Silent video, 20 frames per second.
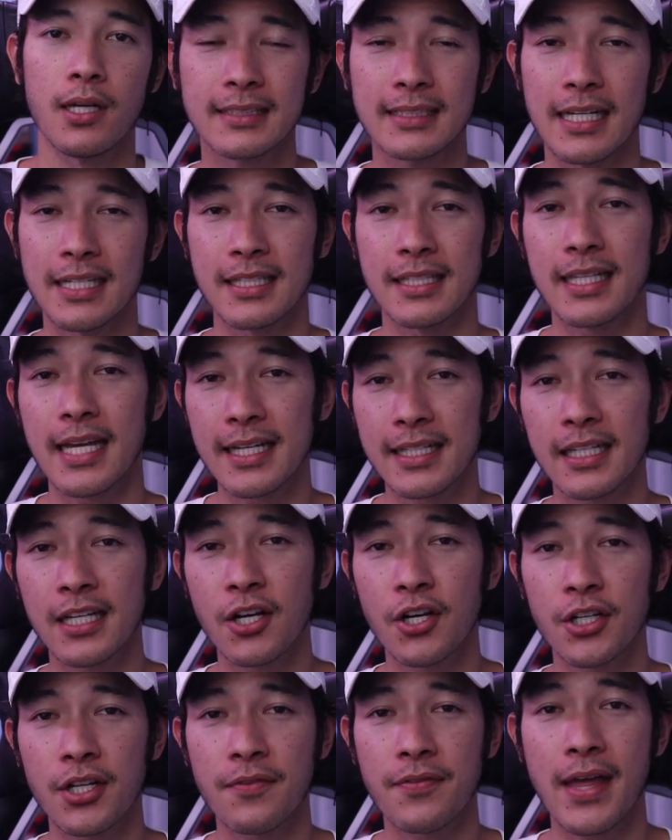Now the
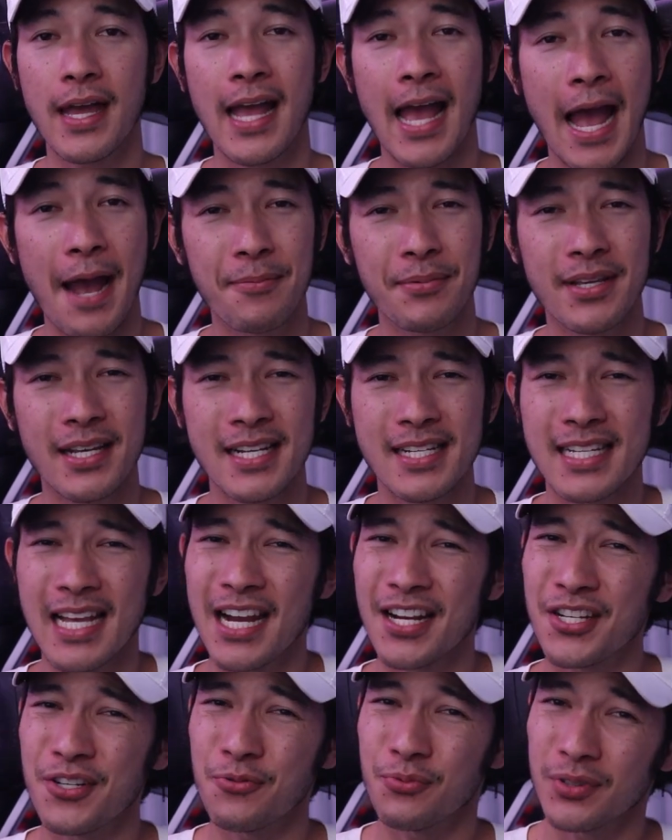likelihood of that happening is
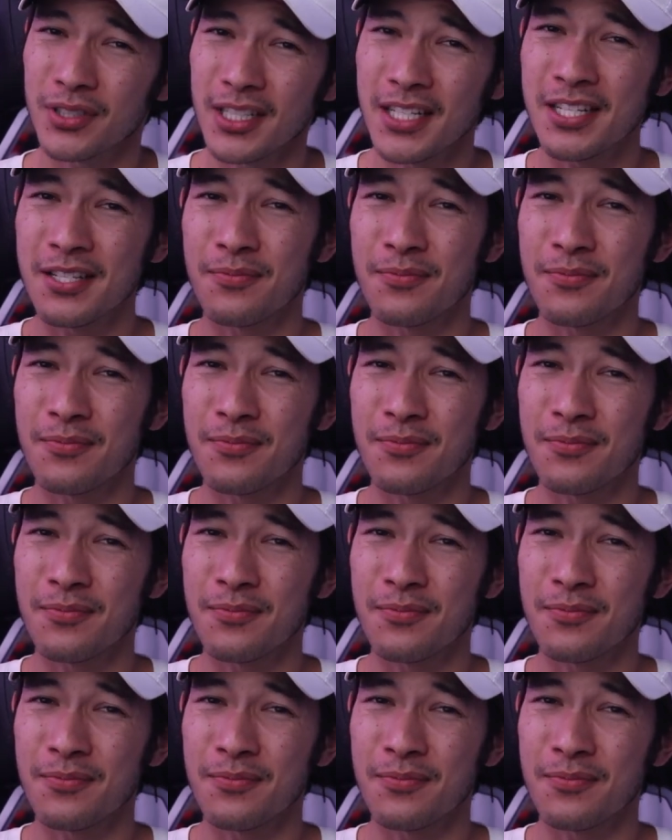actually really